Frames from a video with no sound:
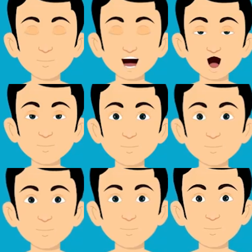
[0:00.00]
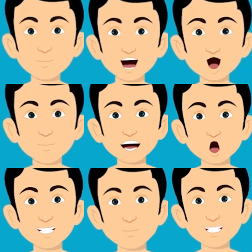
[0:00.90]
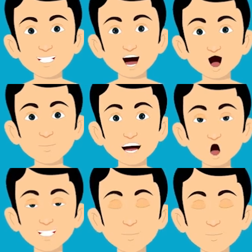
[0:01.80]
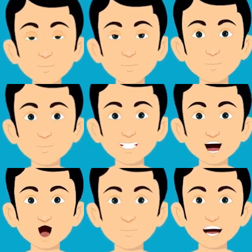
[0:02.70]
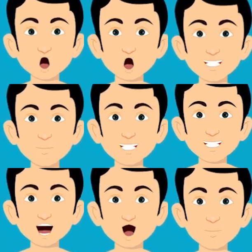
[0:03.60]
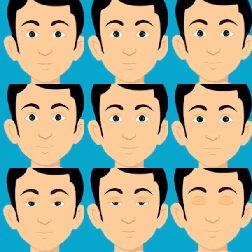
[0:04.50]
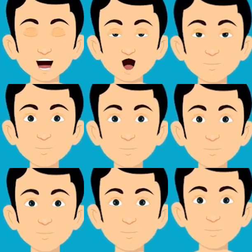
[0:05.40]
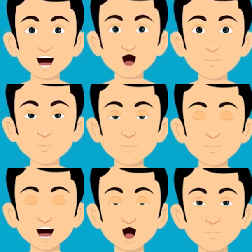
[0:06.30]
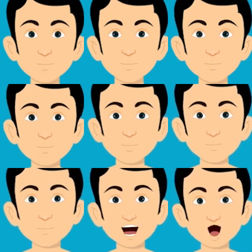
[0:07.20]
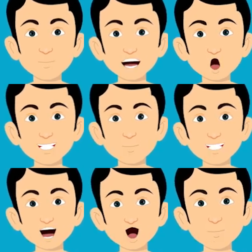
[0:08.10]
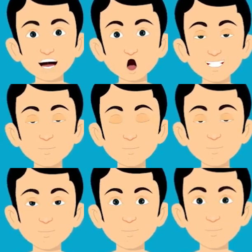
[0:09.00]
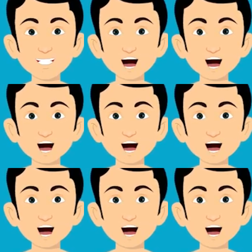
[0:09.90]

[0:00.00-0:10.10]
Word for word: to get that. How many ways do you get here? What is the ecosystem? How is it helpful in the daily life of people? So let's start.